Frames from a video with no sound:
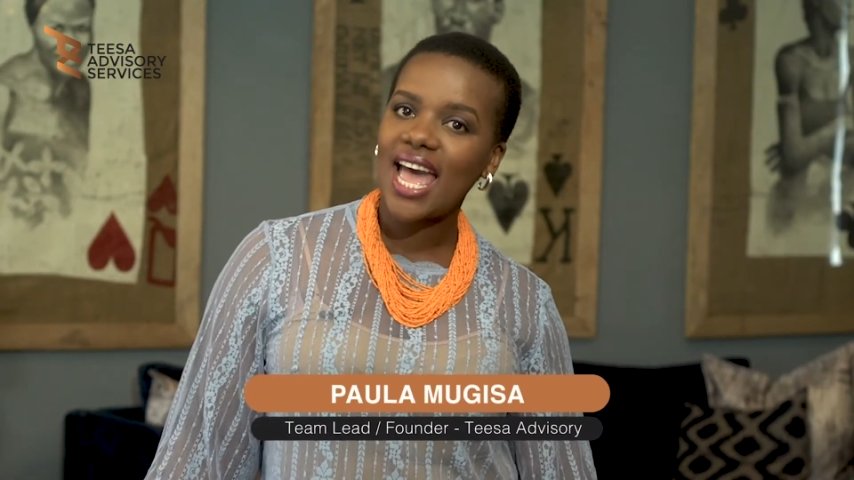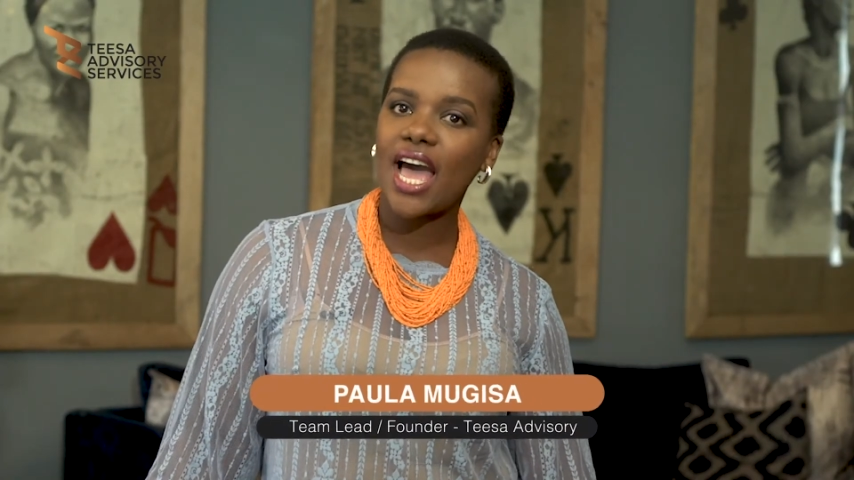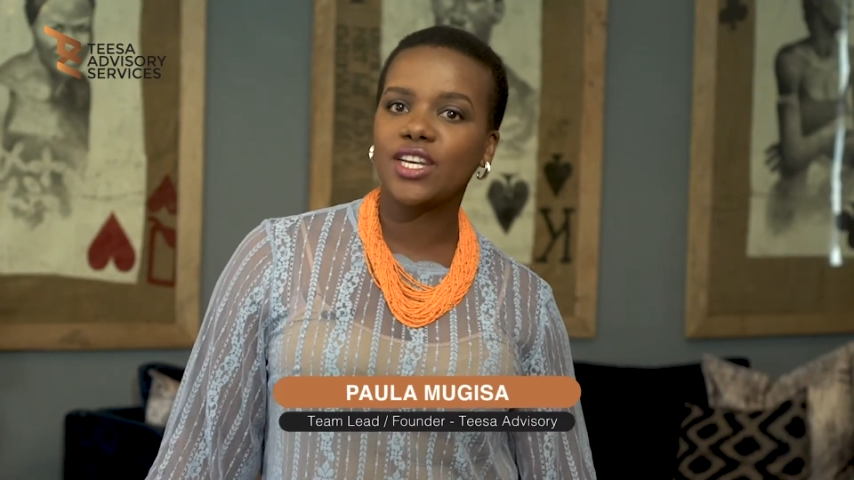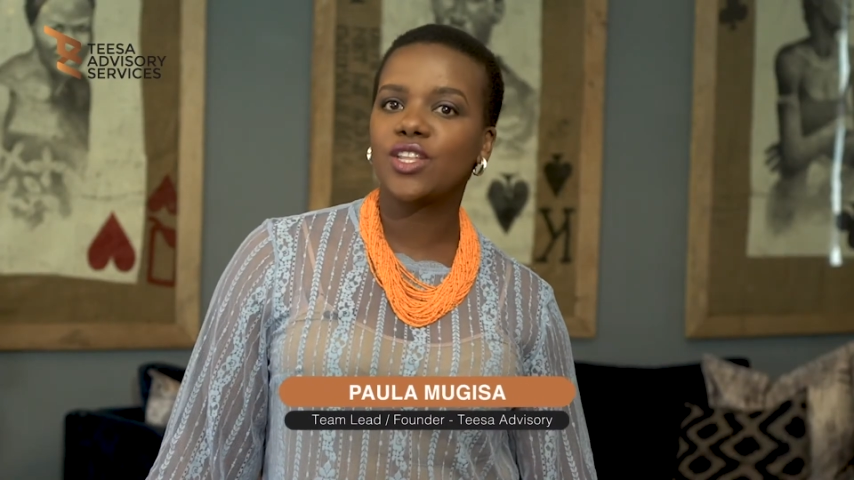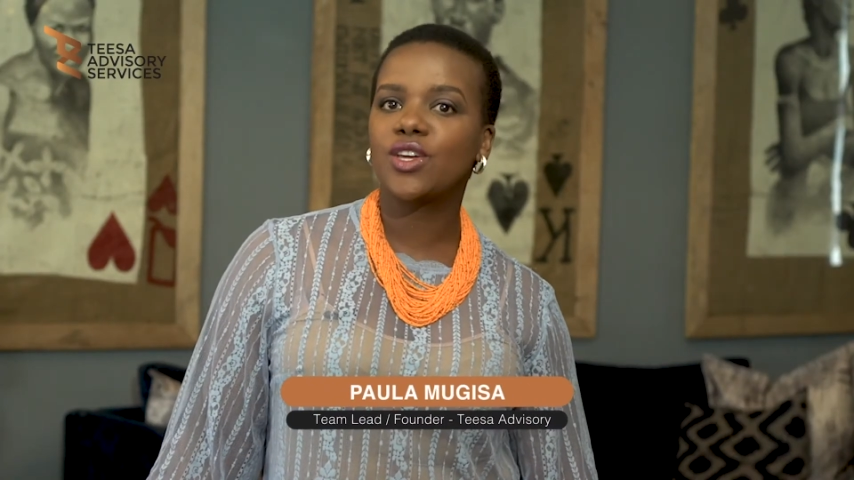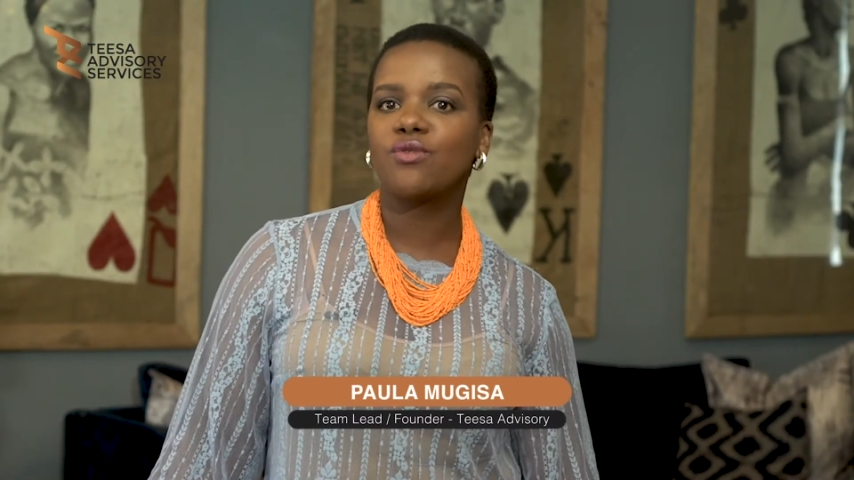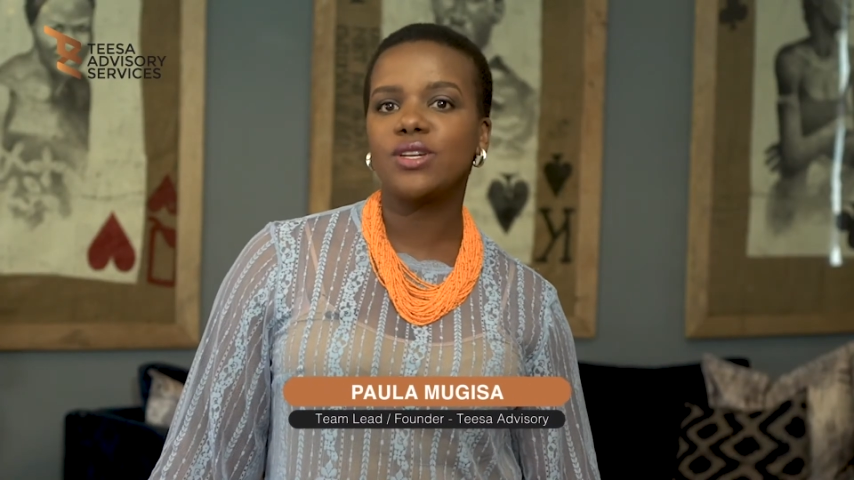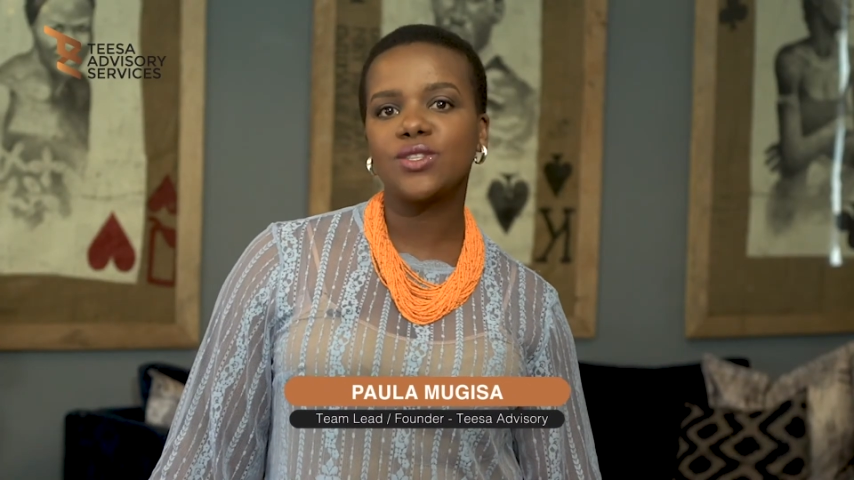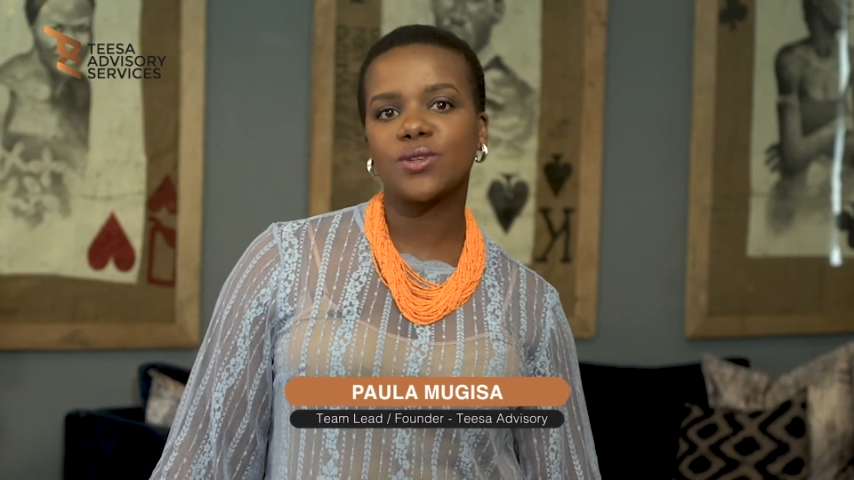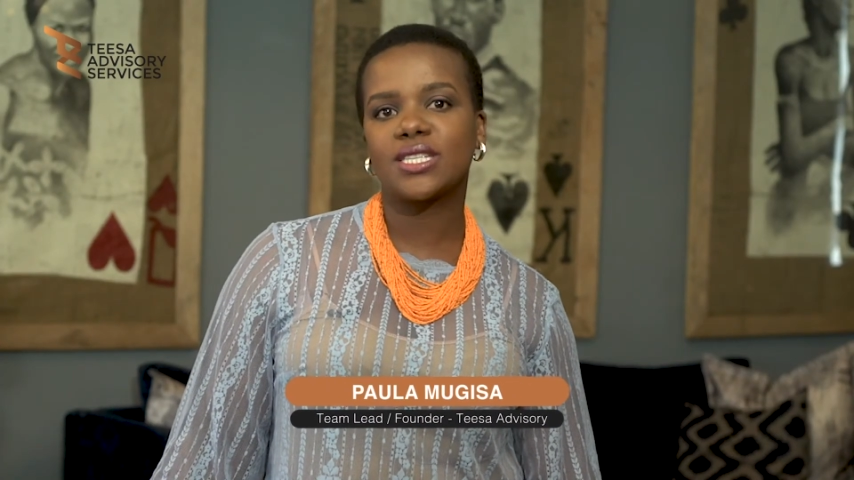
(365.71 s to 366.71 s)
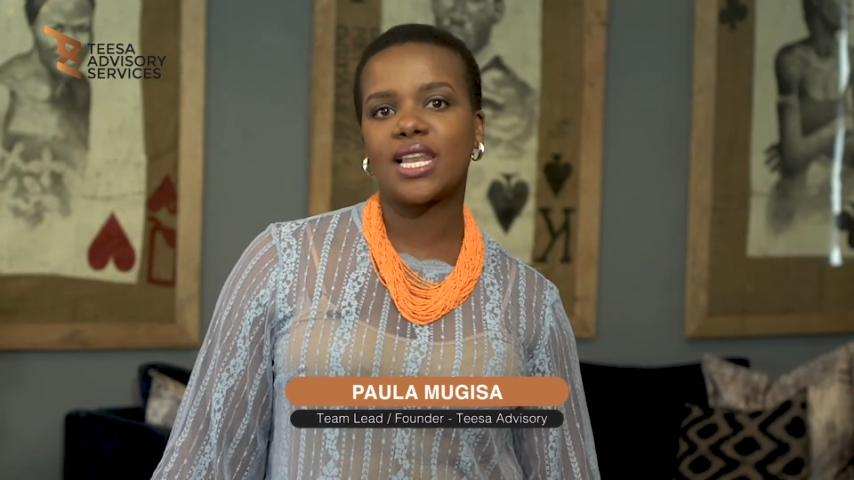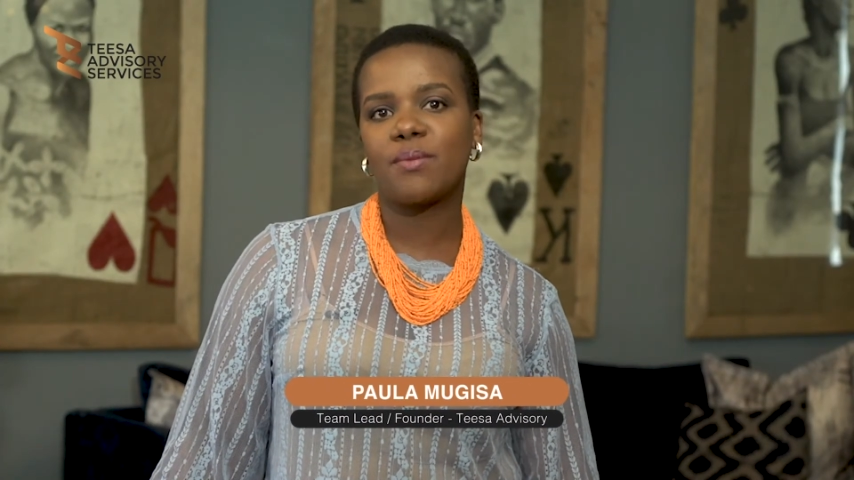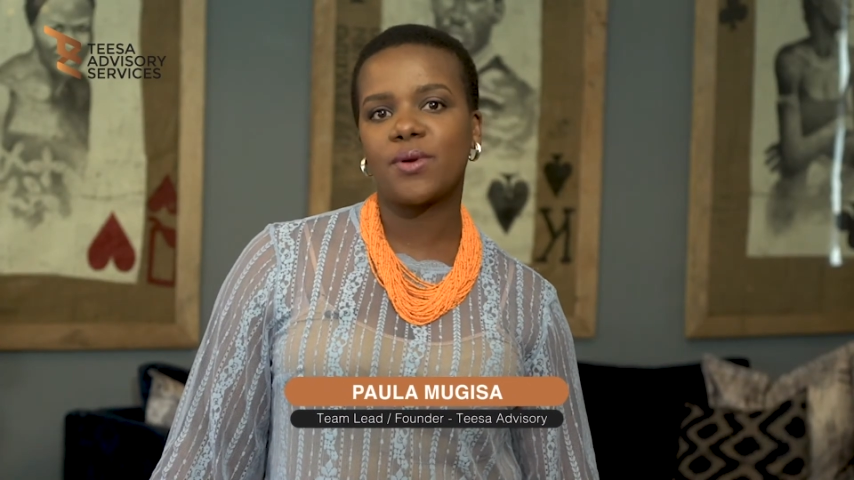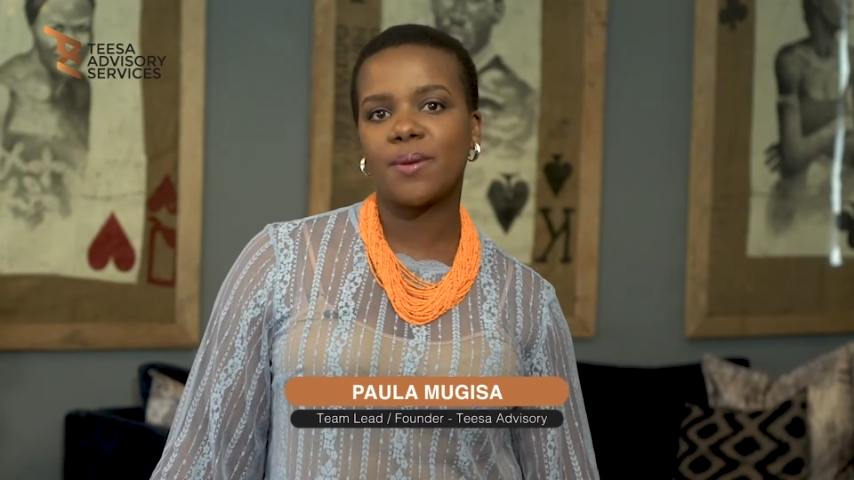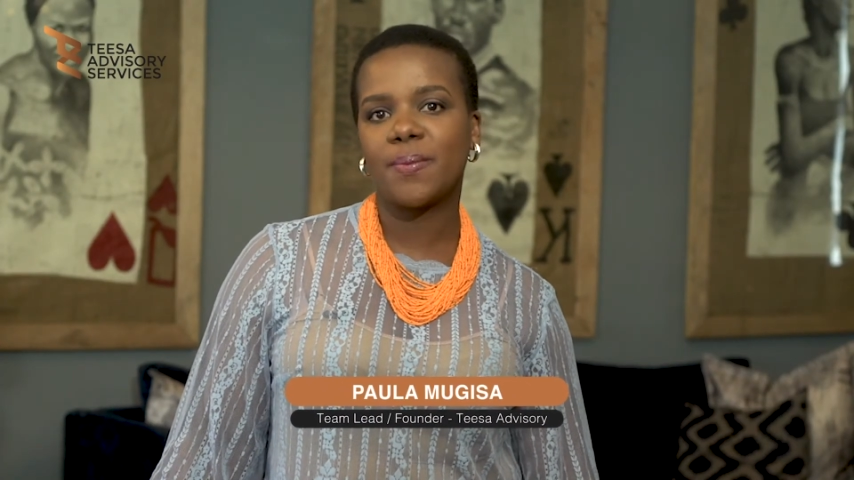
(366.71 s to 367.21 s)
under the resource
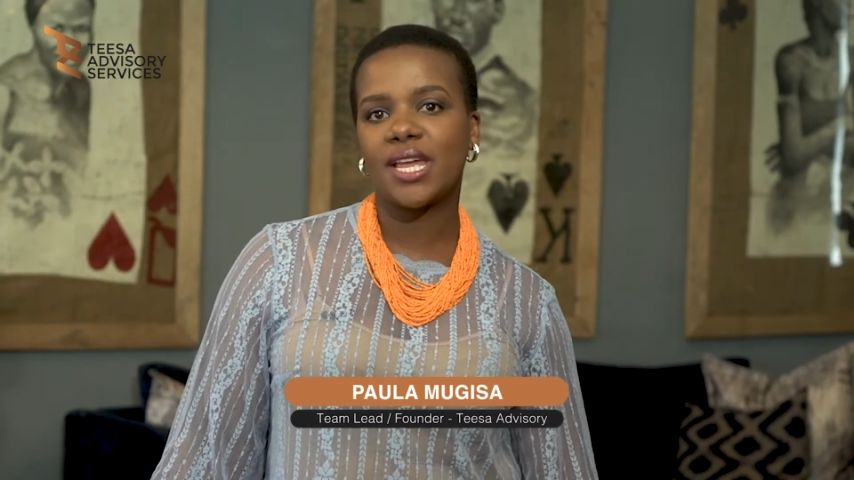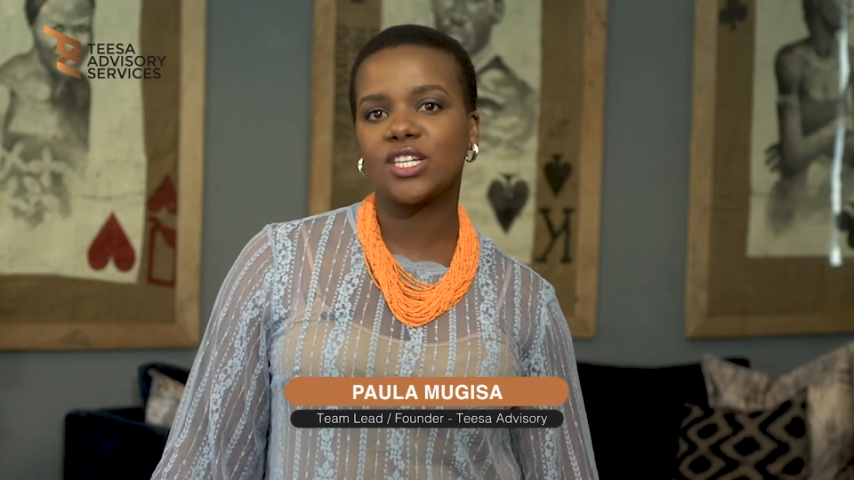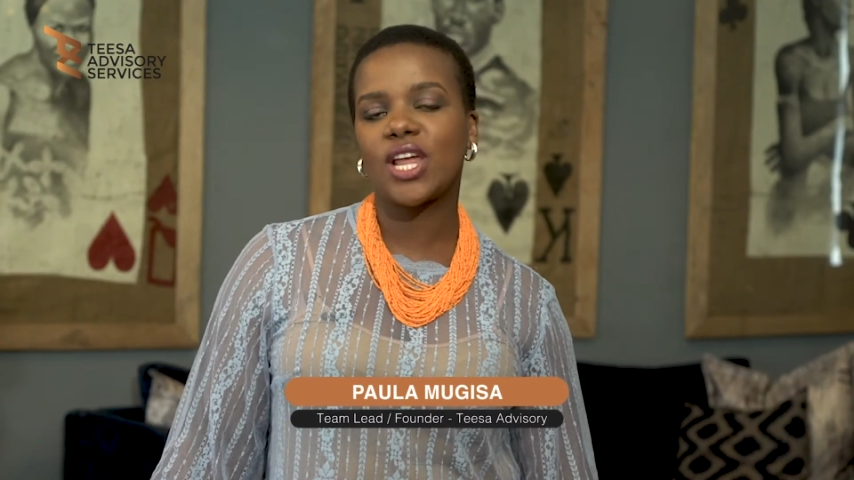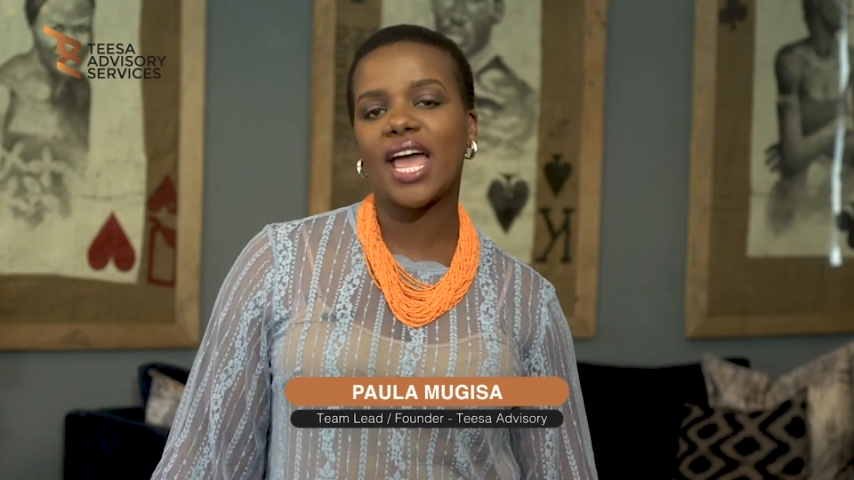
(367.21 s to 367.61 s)
library page